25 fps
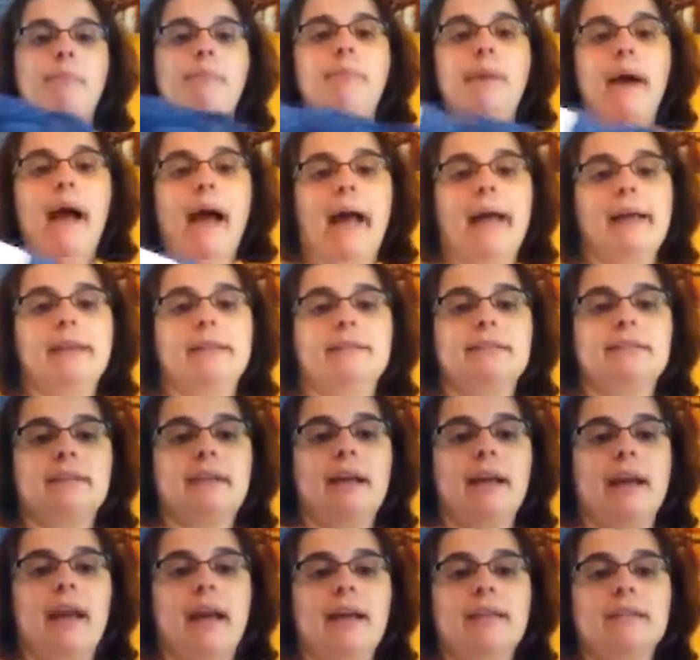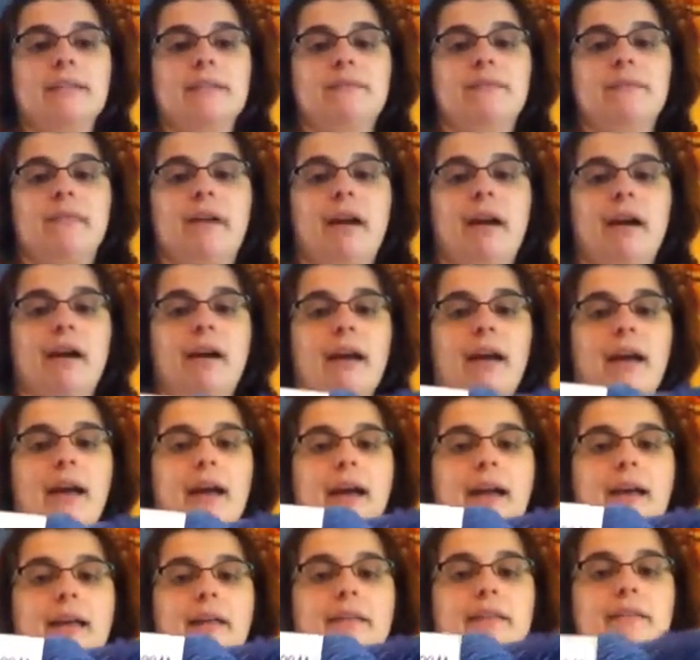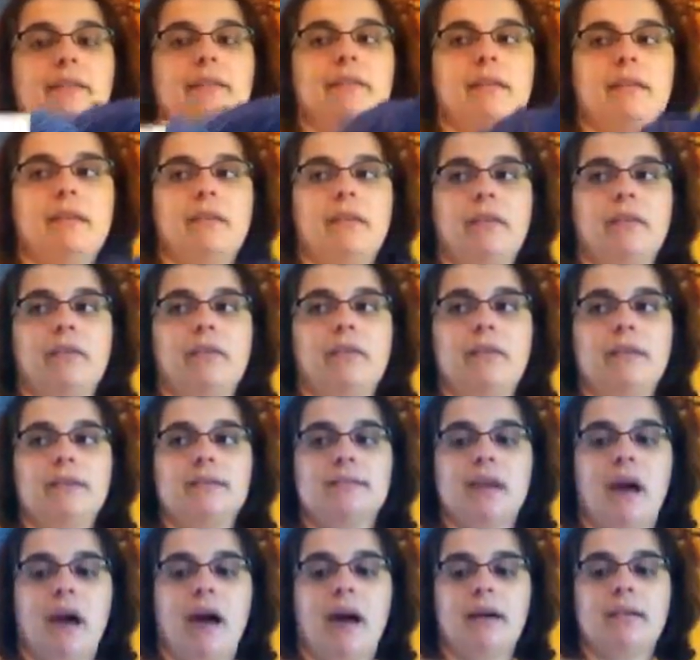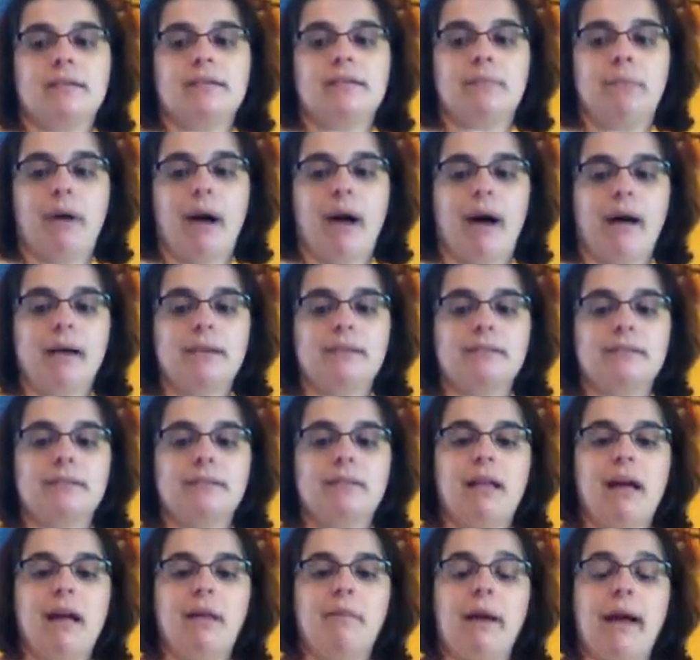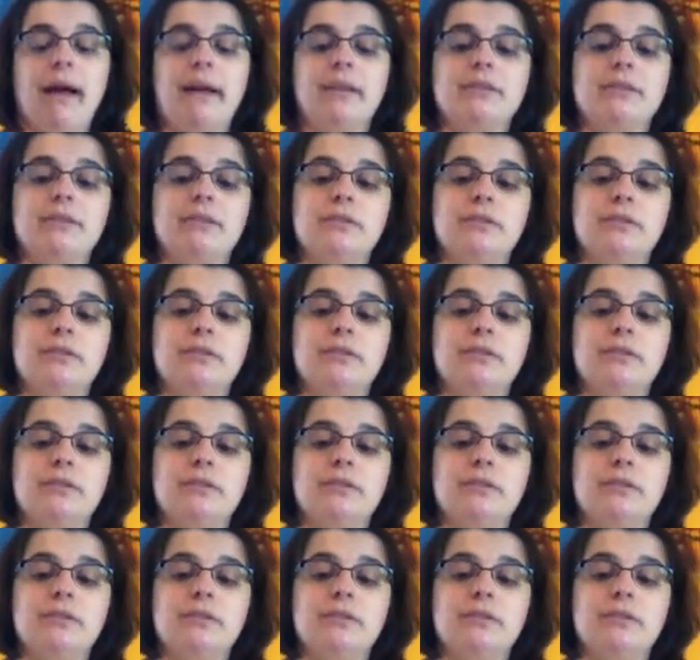But as far as the Socks Box Club, I